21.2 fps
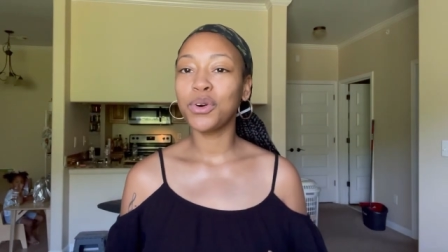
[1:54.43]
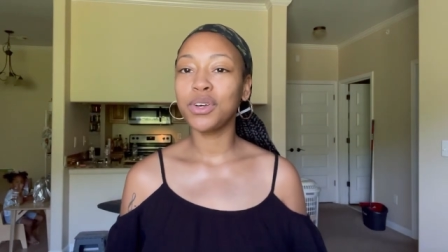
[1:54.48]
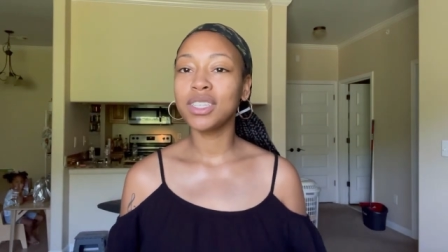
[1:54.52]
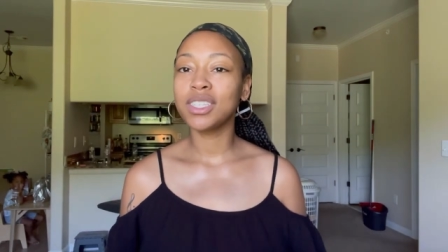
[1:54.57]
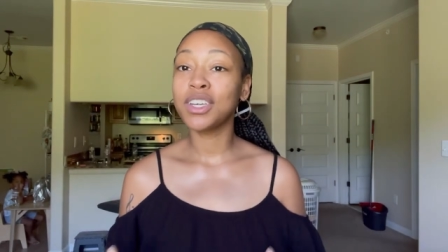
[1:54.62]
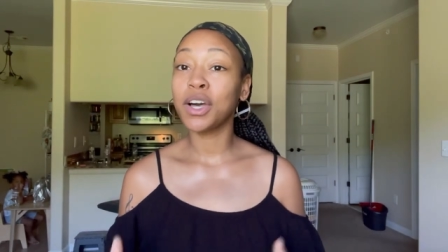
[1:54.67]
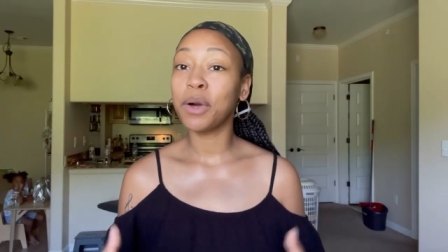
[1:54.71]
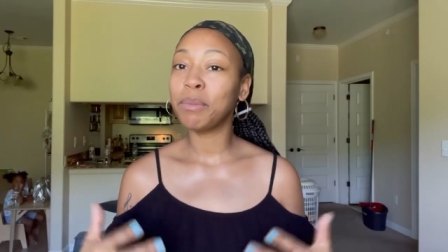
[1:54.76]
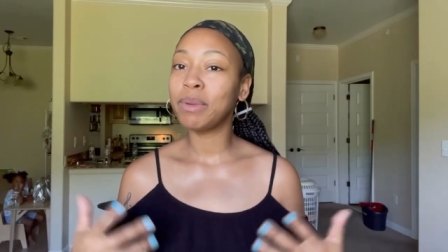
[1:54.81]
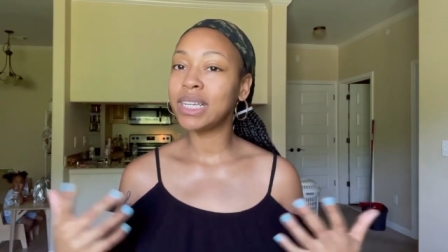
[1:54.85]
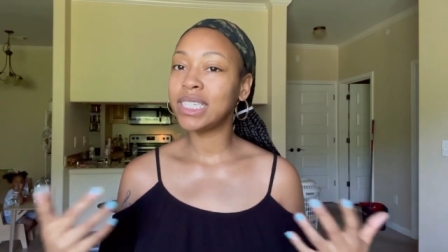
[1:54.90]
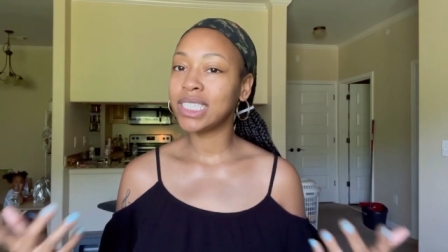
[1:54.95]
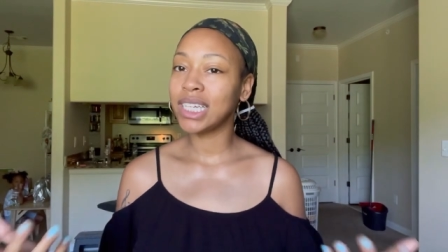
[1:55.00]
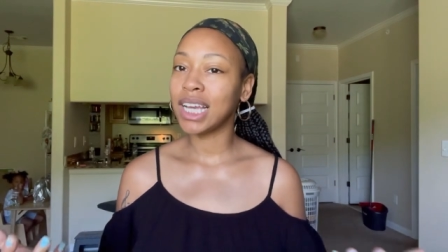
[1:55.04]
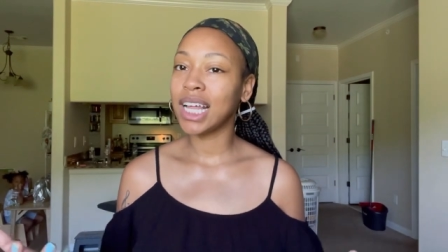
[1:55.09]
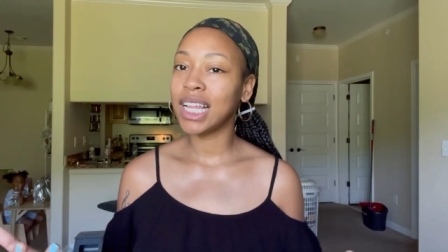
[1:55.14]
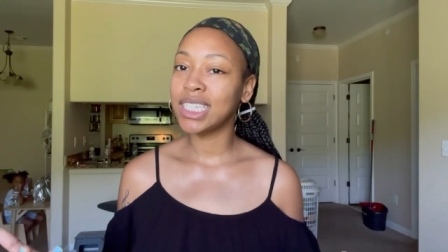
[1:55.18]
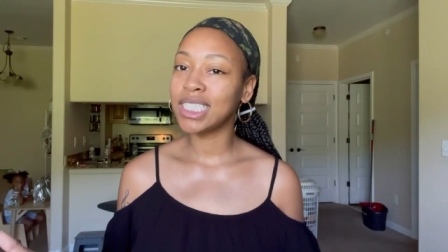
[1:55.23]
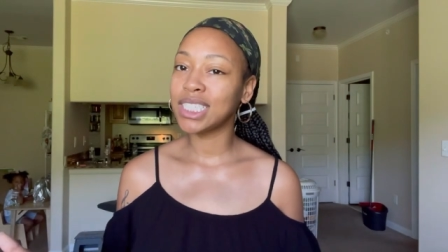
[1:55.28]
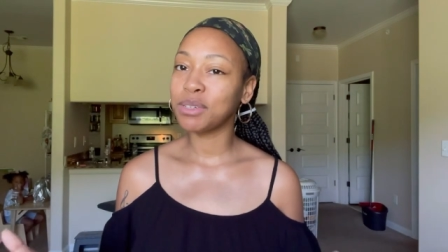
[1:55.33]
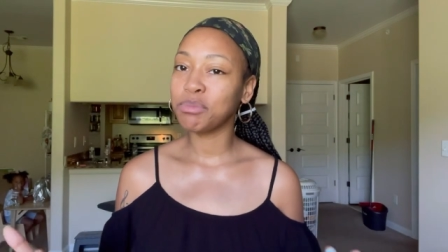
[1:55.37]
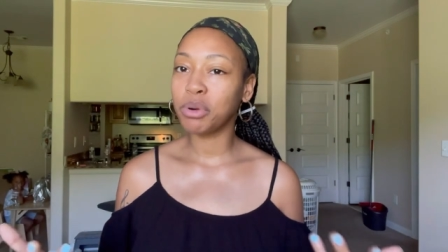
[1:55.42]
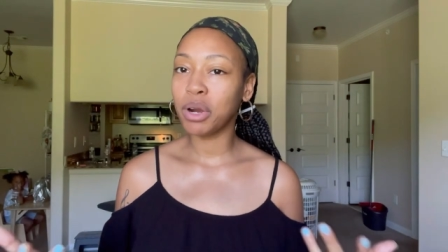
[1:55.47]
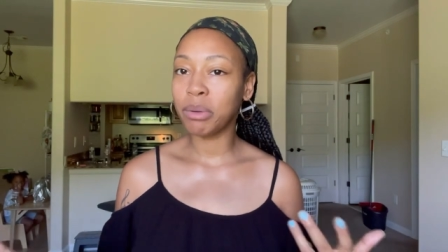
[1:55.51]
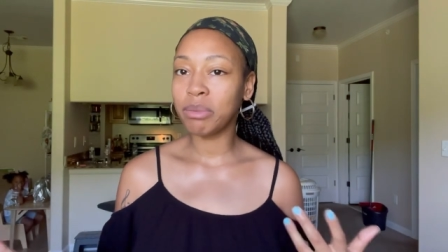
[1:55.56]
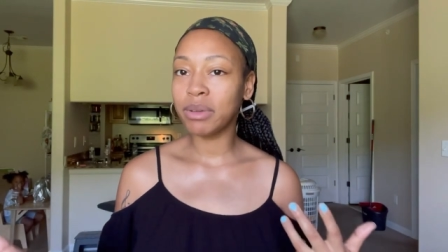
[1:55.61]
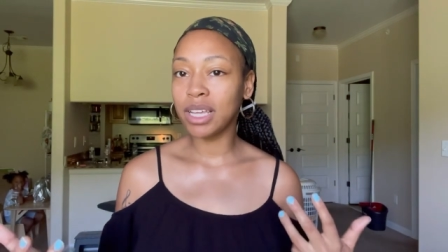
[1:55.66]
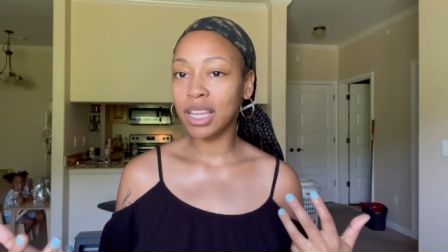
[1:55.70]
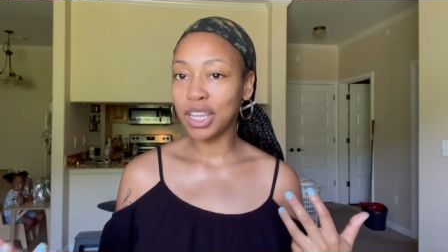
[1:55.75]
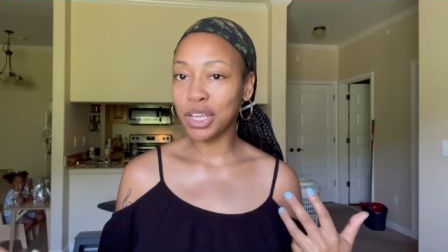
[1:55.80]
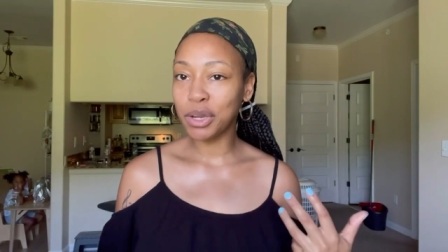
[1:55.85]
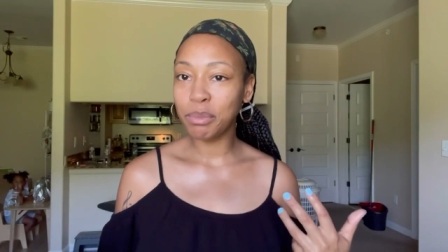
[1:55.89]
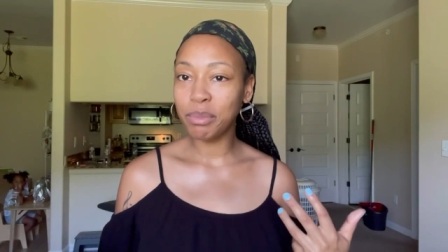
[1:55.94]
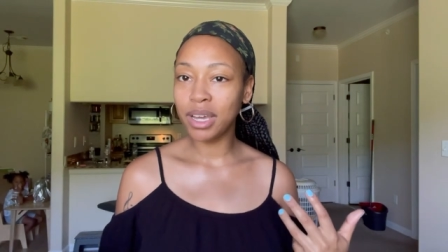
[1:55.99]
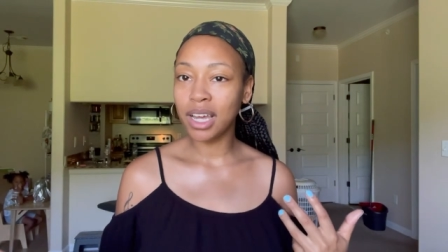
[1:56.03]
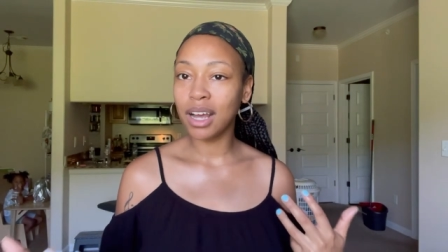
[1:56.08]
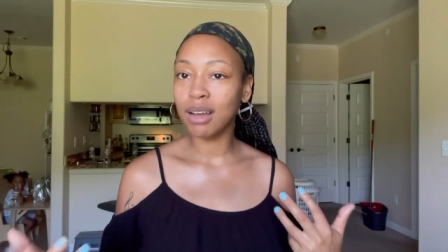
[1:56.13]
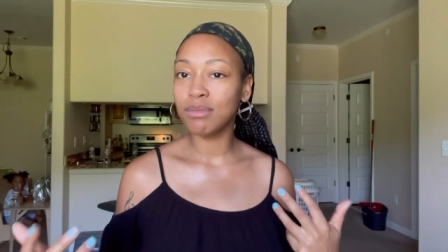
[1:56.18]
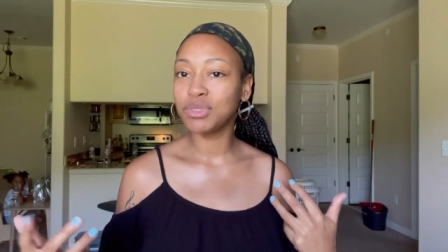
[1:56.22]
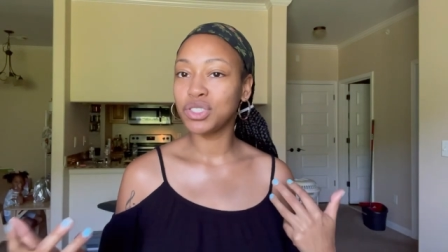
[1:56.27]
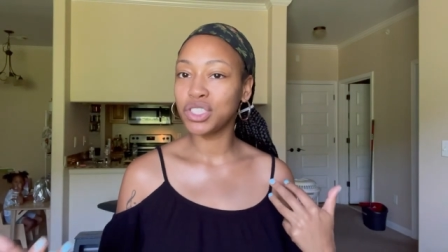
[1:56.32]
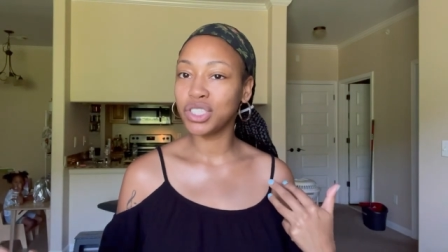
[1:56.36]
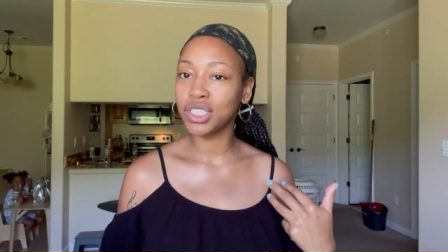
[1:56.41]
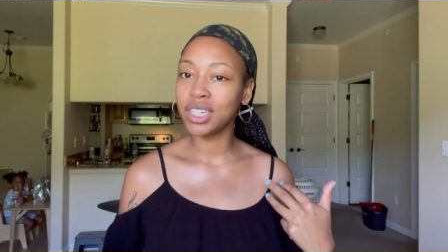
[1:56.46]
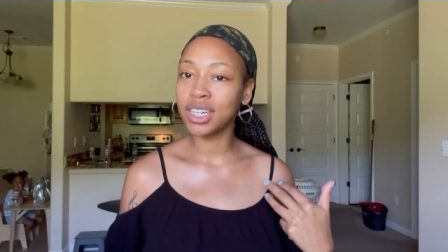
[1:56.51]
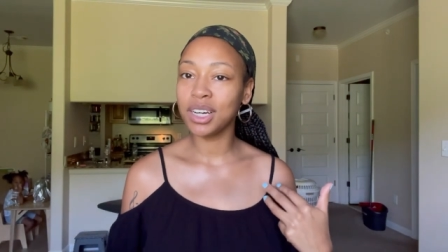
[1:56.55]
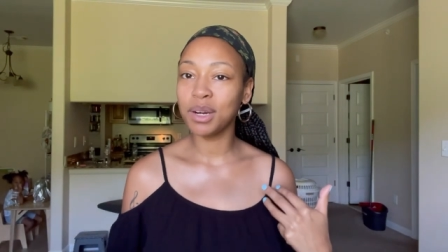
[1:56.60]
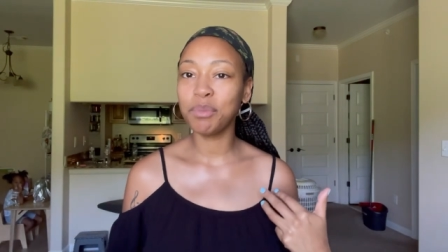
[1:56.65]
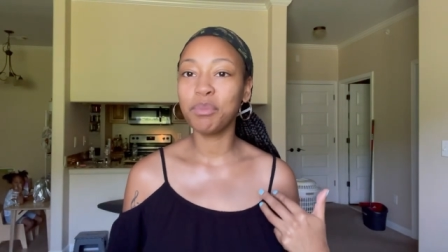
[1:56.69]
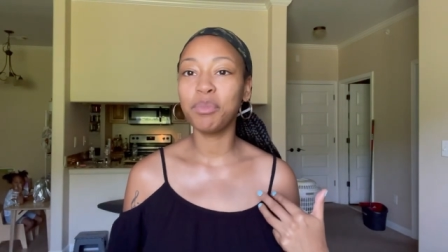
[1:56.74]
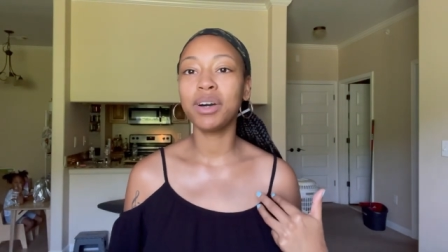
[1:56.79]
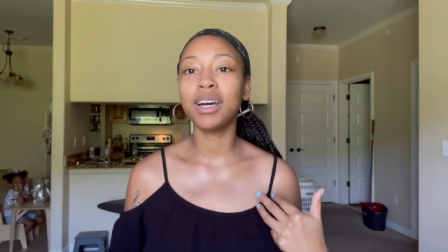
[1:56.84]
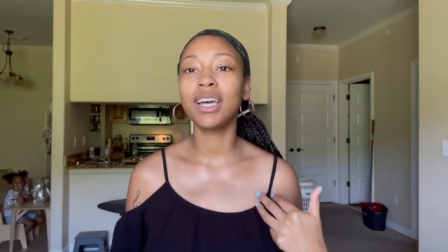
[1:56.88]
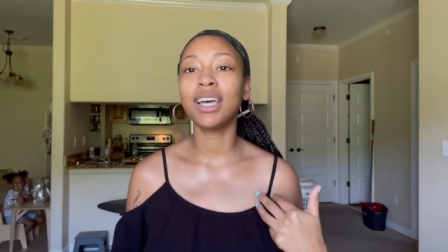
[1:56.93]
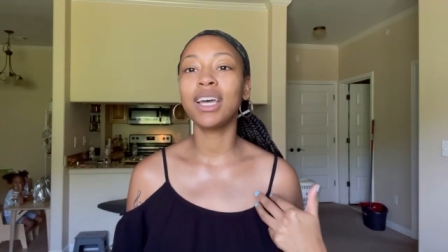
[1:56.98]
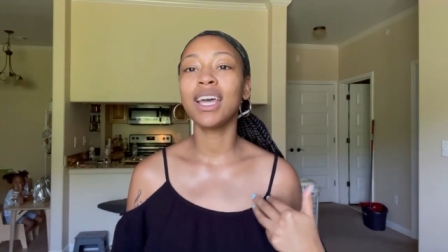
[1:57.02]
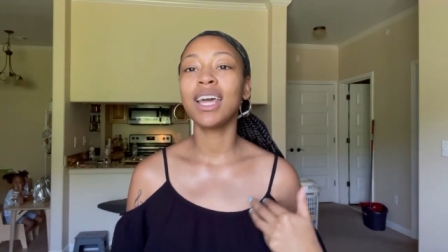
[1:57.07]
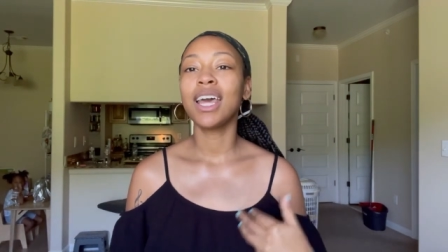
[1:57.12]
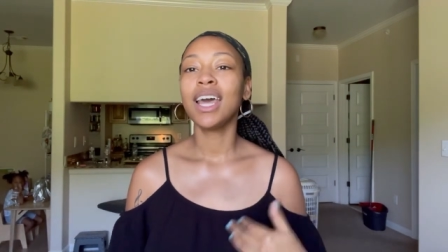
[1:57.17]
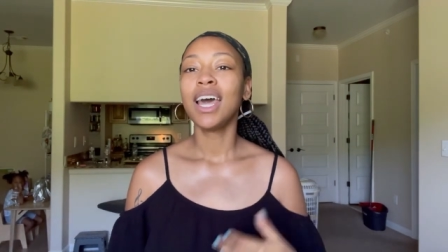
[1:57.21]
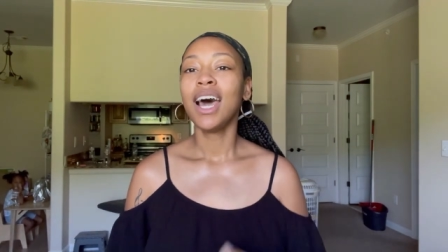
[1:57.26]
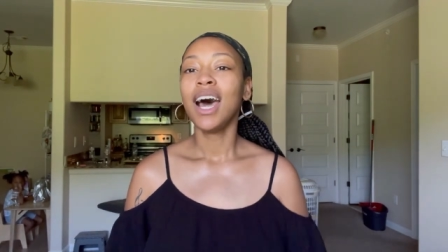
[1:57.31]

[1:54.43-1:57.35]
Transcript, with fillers: it's gonna be challenging probably a little bit, I'm sure, but